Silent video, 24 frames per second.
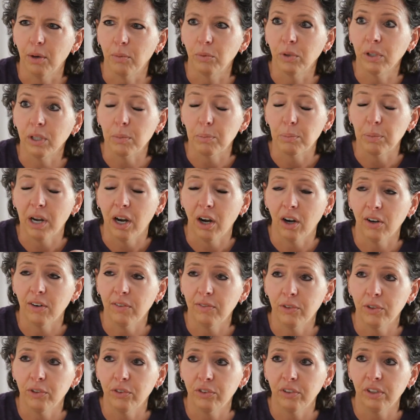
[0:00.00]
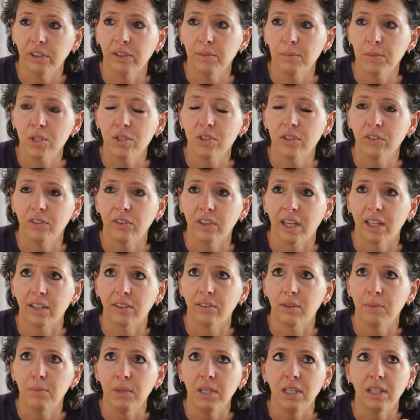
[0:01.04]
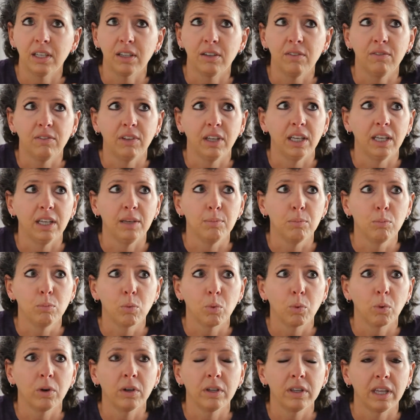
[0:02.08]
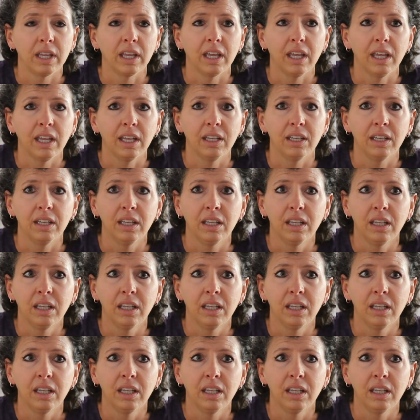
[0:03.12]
really powerful still images that to me convey more than